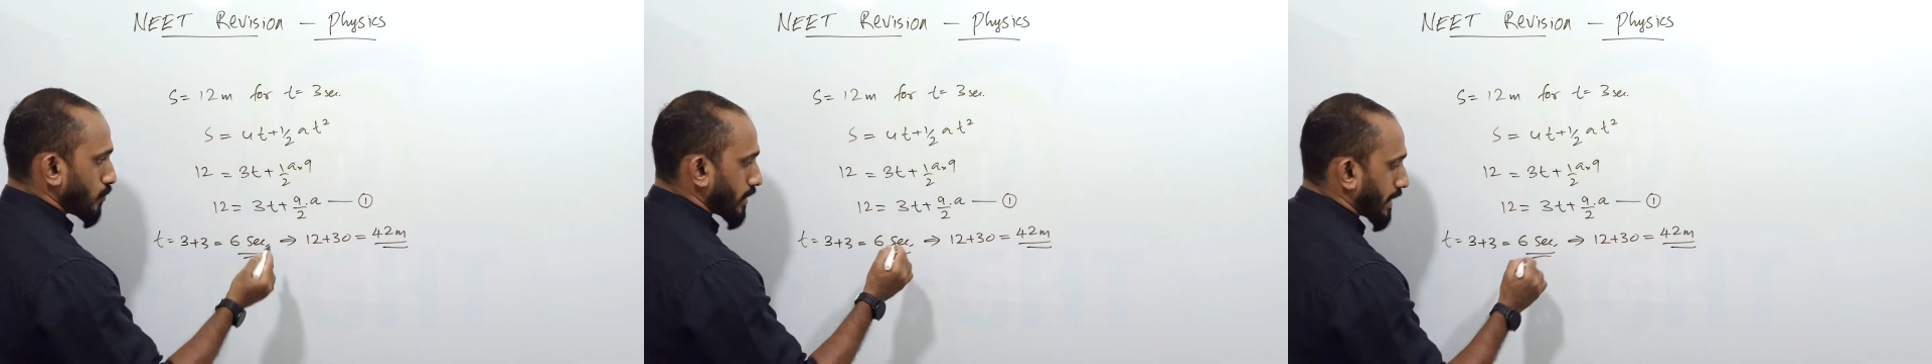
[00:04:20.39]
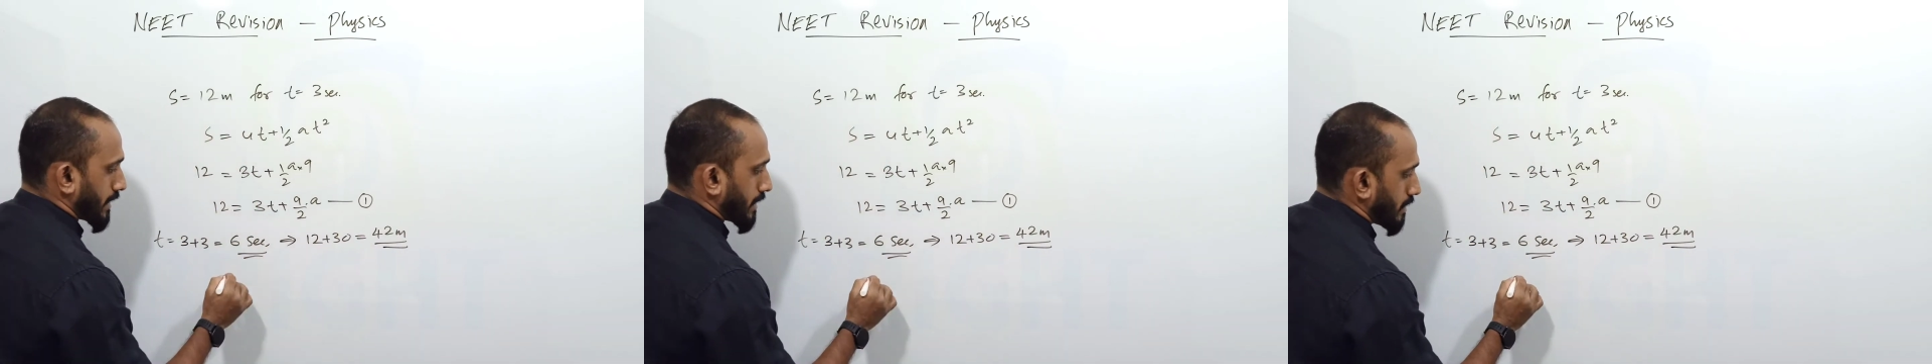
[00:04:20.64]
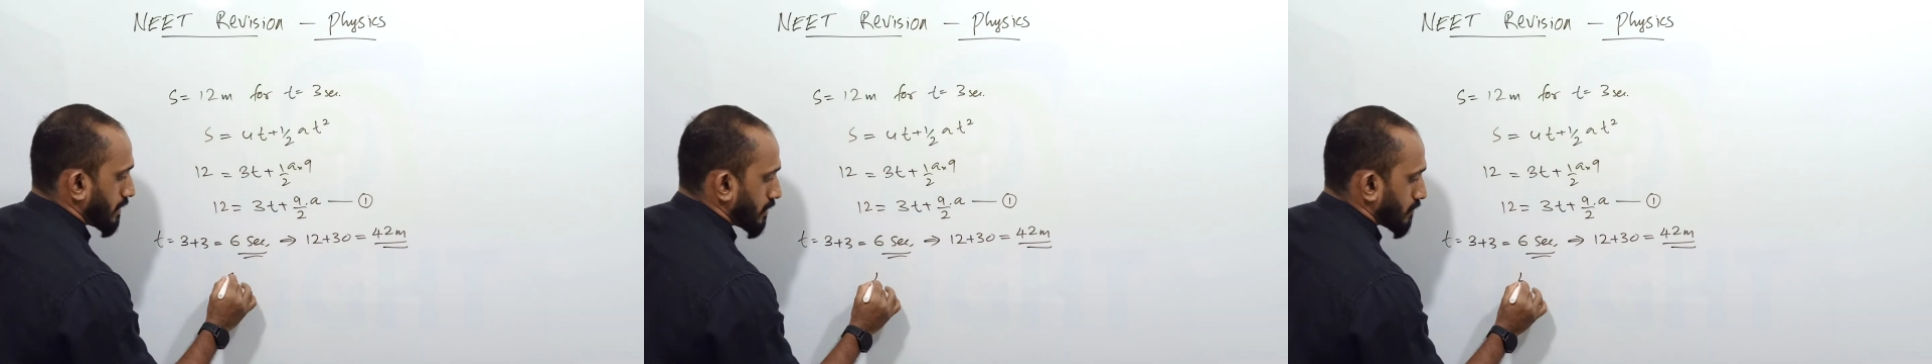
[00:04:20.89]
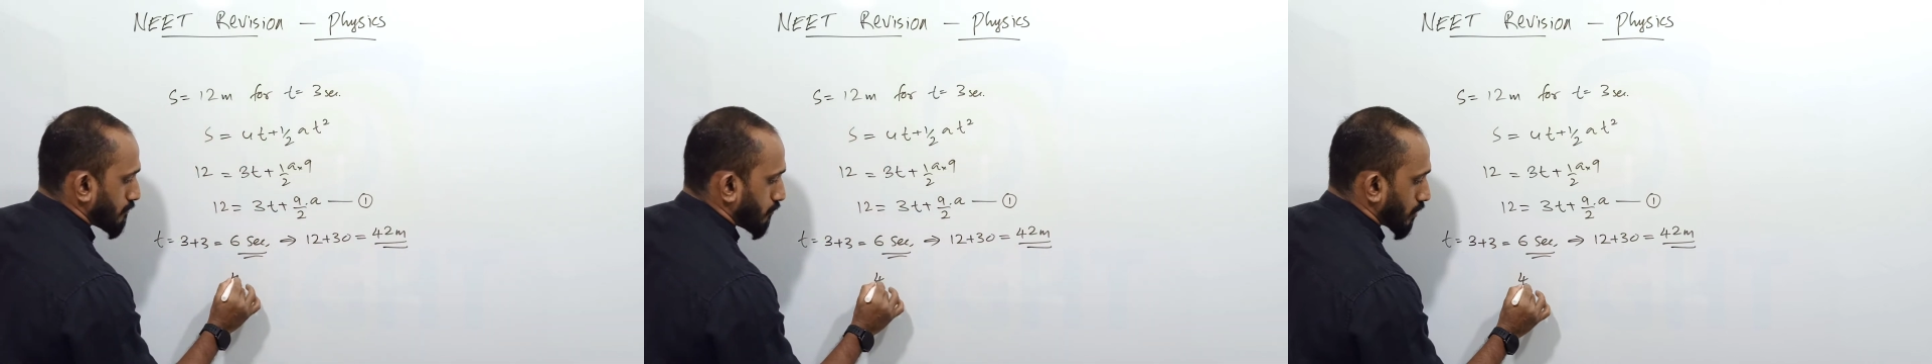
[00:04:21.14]
we
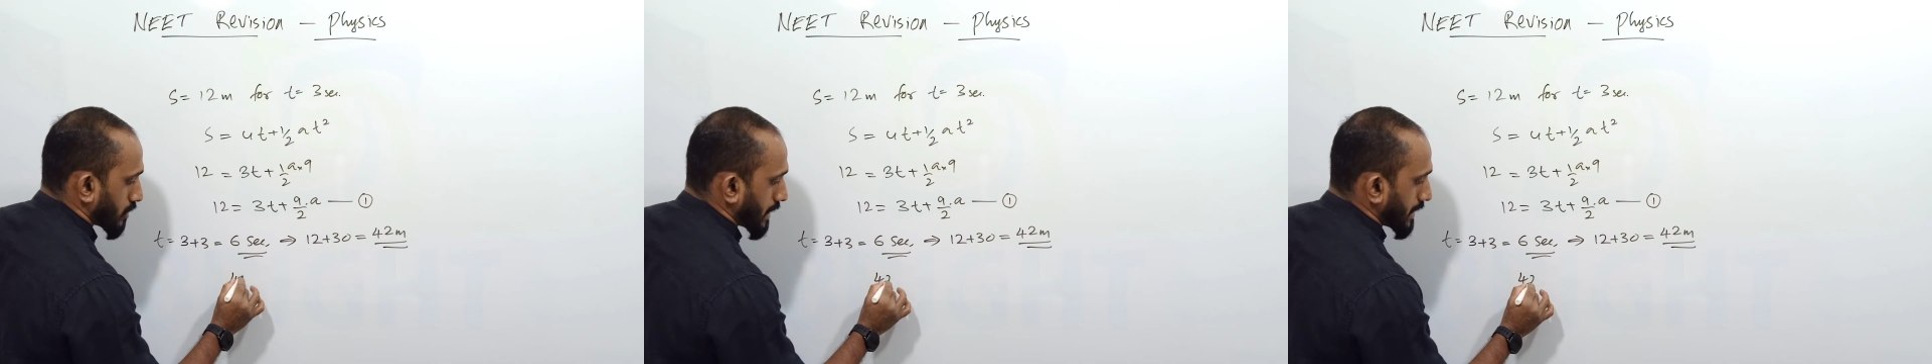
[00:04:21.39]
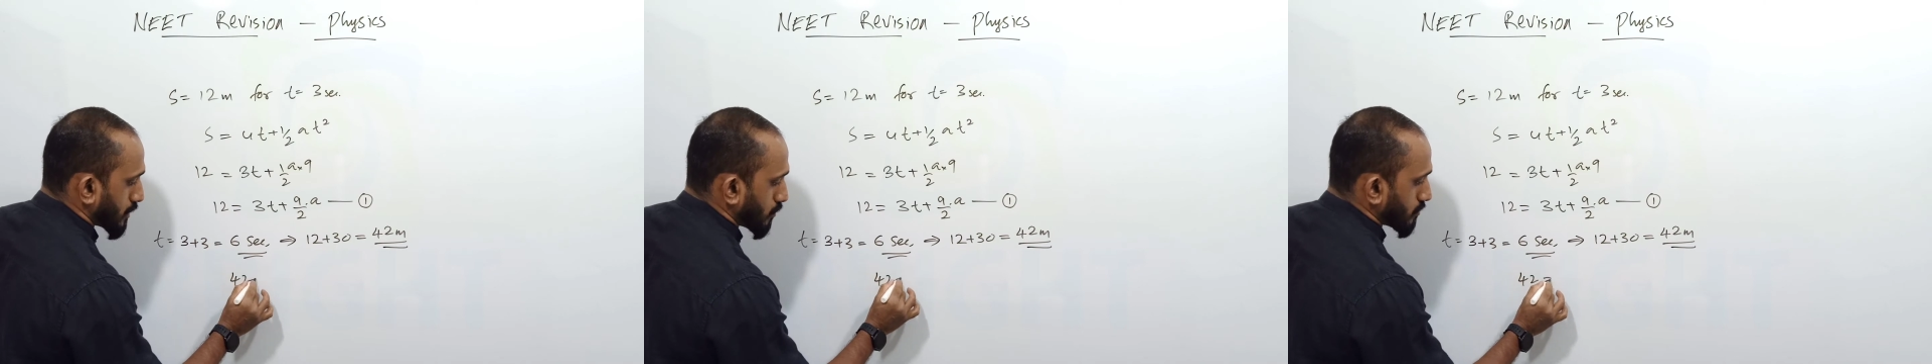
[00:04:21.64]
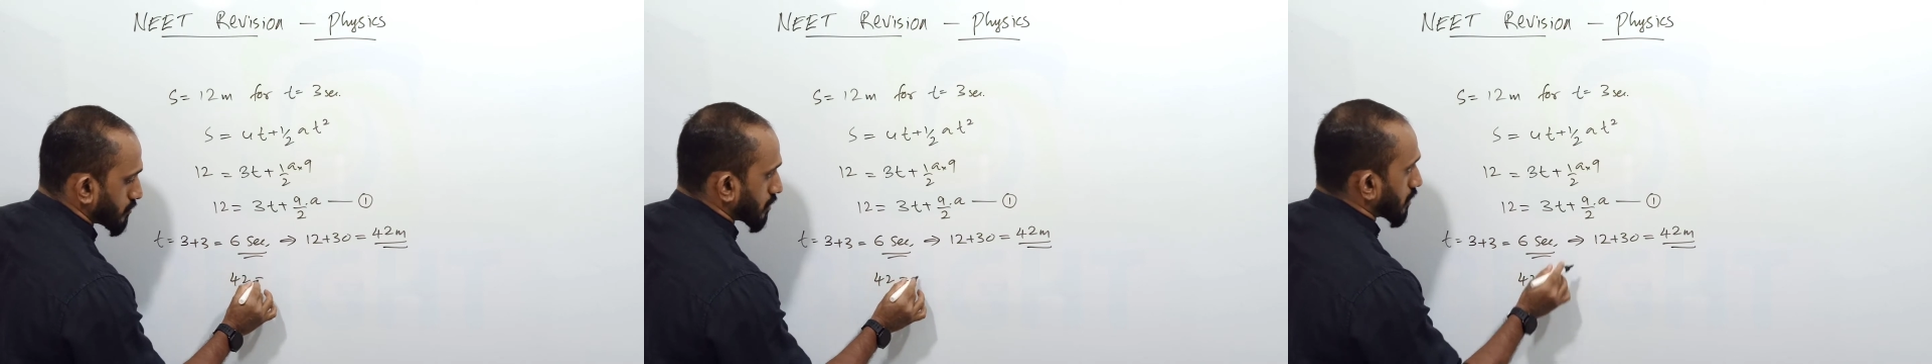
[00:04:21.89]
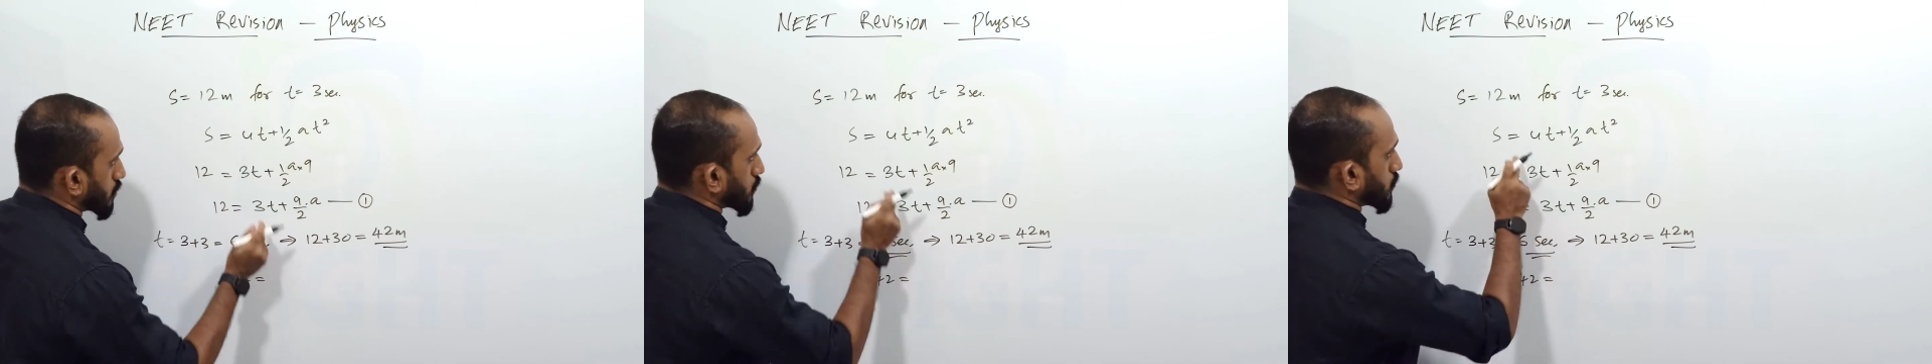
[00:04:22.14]
get 42 is
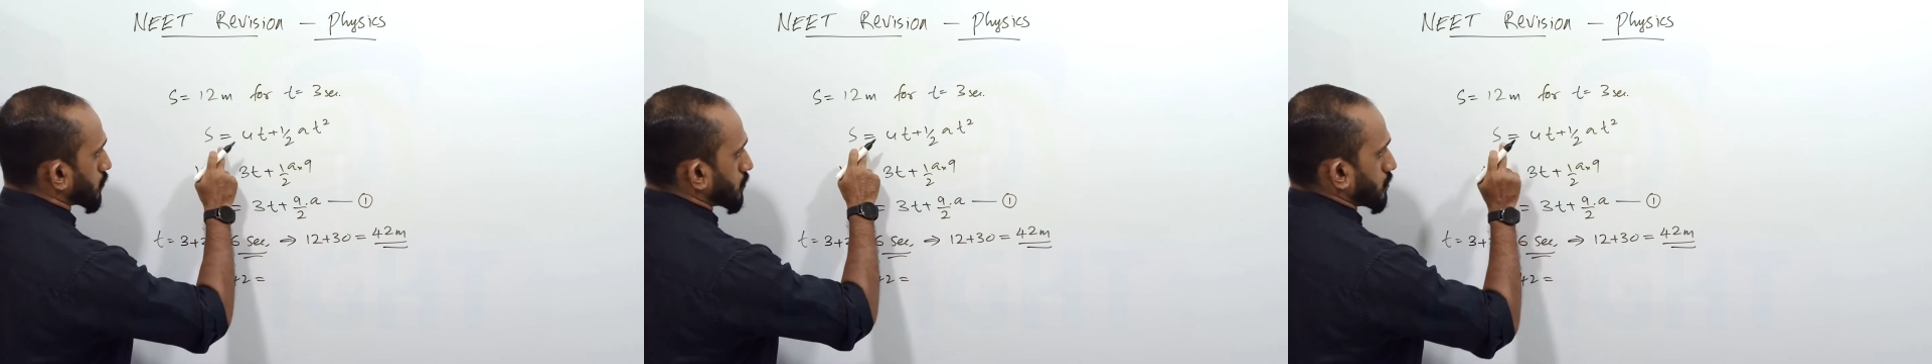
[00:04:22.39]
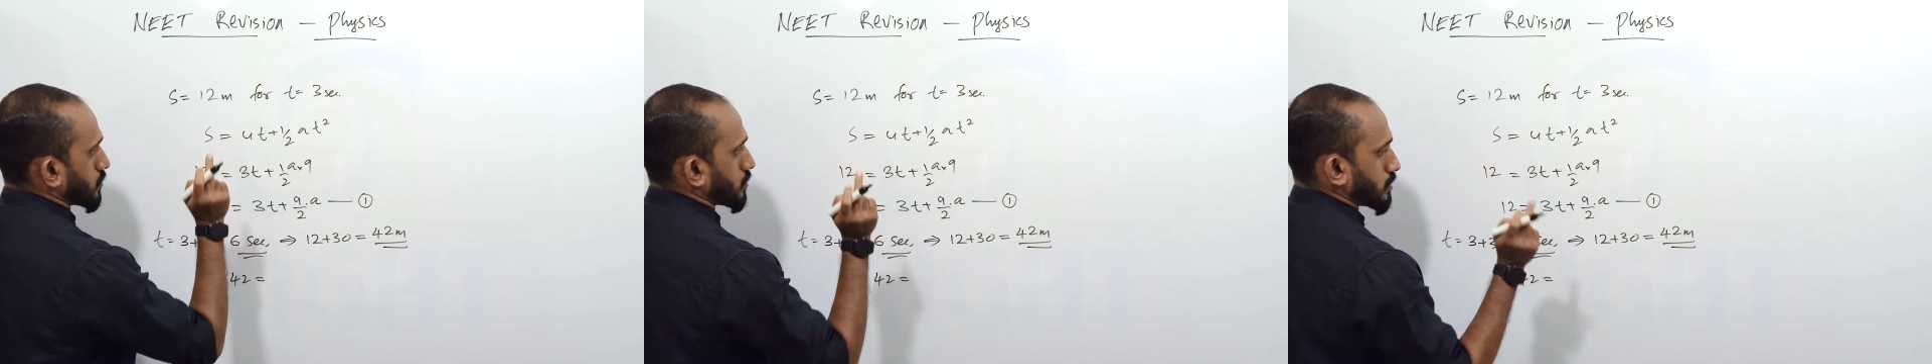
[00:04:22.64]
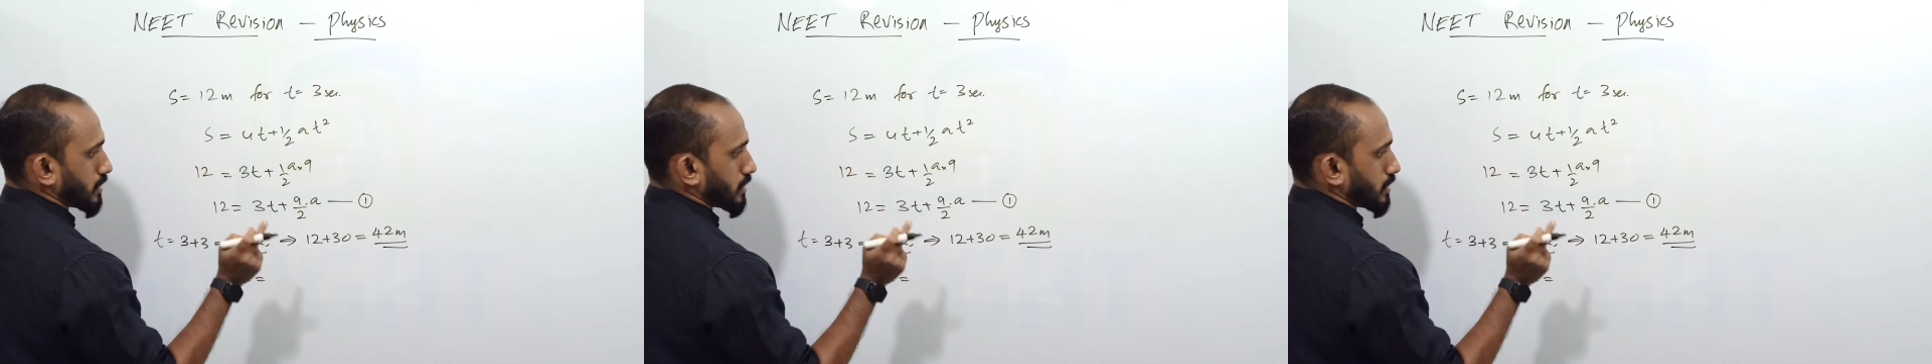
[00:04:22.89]
equal to,